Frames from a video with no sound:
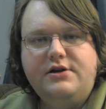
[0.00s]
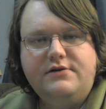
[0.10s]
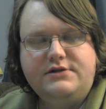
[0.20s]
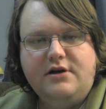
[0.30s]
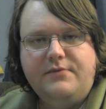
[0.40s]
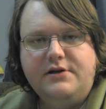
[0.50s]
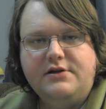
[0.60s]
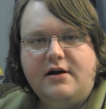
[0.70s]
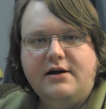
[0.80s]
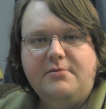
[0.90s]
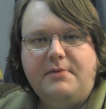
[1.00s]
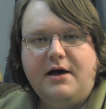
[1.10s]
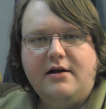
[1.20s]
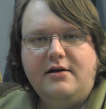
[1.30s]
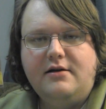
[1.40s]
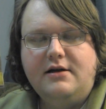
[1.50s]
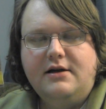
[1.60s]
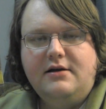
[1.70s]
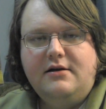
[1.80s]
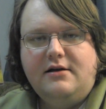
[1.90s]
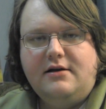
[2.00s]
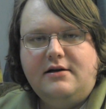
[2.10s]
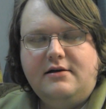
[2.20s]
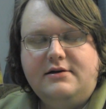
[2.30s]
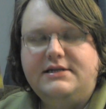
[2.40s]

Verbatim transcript: to do something talking about uh, uh,